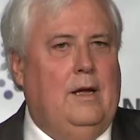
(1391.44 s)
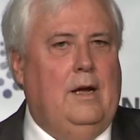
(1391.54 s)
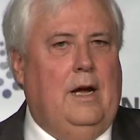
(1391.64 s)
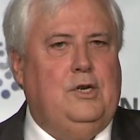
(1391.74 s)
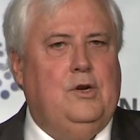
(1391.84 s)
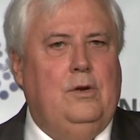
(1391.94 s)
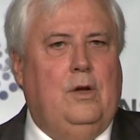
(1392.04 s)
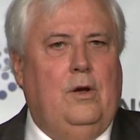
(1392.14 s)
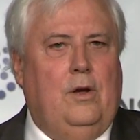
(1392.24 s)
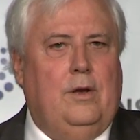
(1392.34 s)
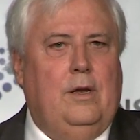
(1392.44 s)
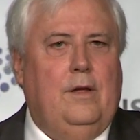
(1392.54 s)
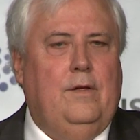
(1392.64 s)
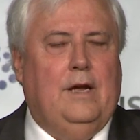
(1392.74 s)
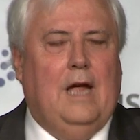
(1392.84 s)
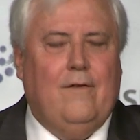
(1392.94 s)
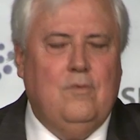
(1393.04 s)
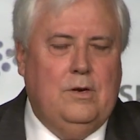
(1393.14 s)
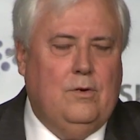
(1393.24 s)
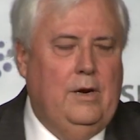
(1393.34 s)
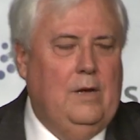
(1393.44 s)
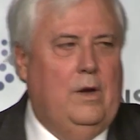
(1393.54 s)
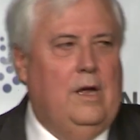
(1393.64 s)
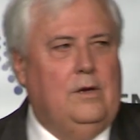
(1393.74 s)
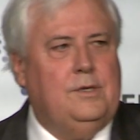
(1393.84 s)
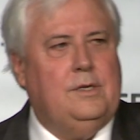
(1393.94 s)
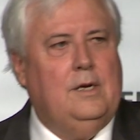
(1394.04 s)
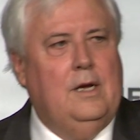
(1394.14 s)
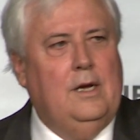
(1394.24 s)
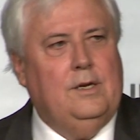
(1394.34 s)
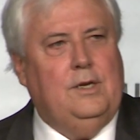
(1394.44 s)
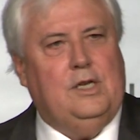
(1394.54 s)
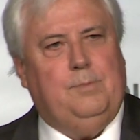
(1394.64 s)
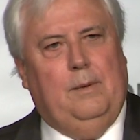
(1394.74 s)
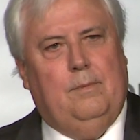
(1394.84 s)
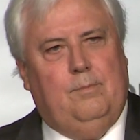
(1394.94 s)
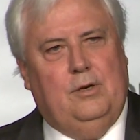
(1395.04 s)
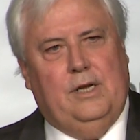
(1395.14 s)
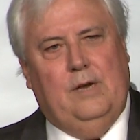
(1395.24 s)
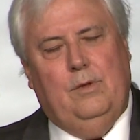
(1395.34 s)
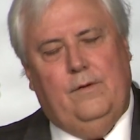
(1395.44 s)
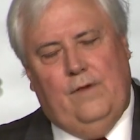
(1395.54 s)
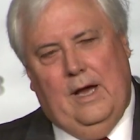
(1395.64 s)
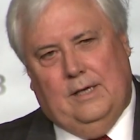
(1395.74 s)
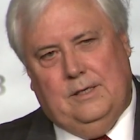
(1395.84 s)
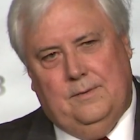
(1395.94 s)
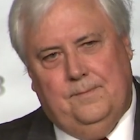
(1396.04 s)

It shouldn't hurt the government or anyone else to just be presented with the facts.